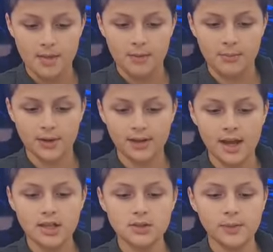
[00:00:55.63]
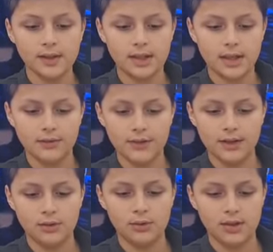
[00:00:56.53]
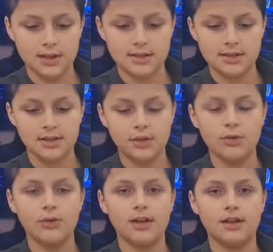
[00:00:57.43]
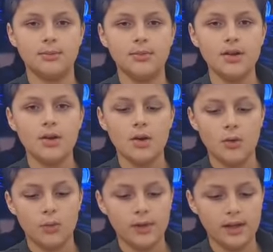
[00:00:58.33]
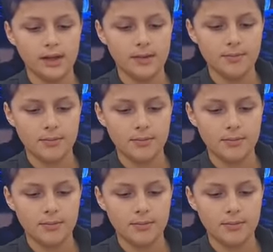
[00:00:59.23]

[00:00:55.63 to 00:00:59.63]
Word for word: But as we dive into this new realm, we